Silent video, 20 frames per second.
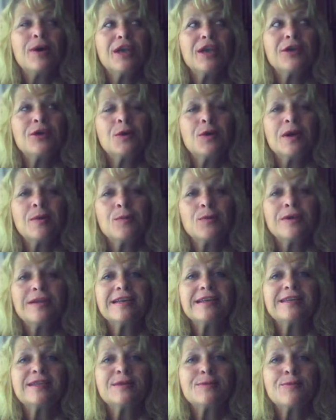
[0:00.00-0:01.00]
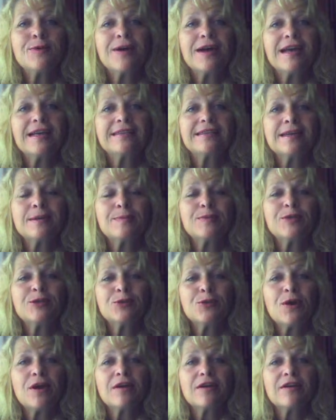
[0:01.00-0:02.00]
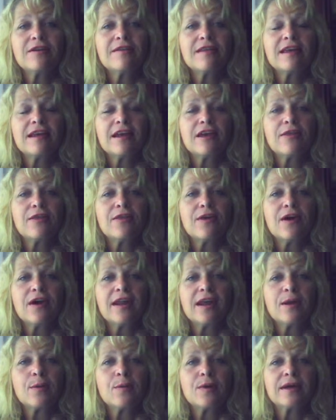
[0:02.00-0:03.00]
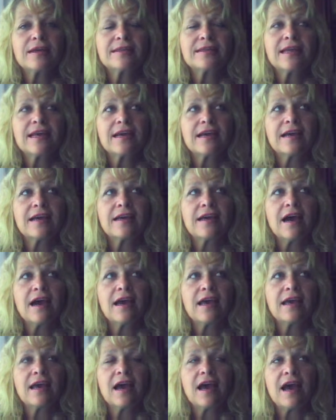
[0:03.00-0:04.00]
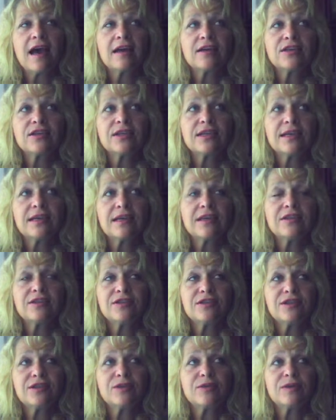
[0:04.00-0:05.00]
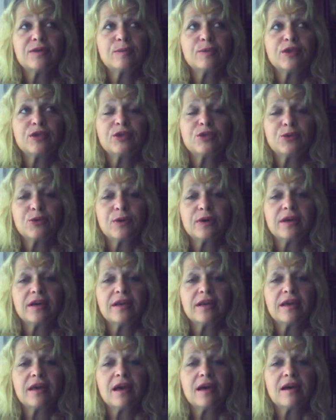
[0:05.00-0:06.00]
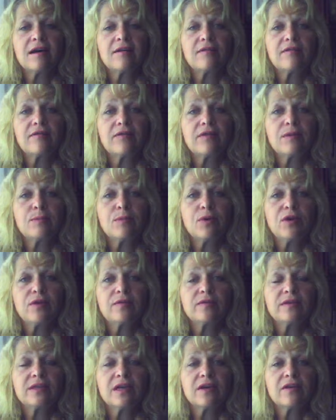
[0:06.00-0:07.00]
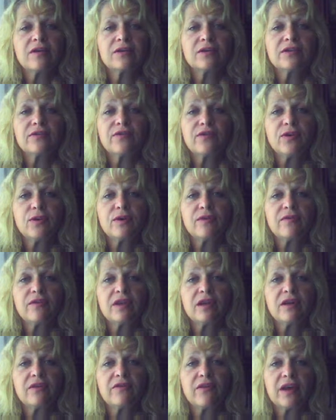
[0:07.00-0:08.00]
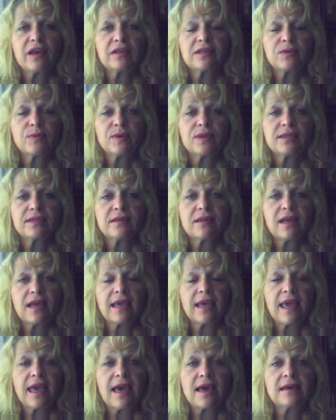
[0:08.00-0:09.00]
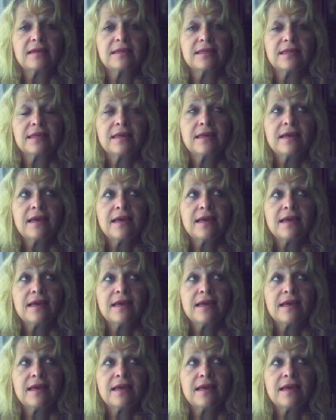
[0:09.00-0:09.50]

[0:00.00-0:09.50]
But I'm really surprised. I'm stronger than I thought I was. Like I actually can do the majority of the moves. Now there's a few of the advanced ones that I can't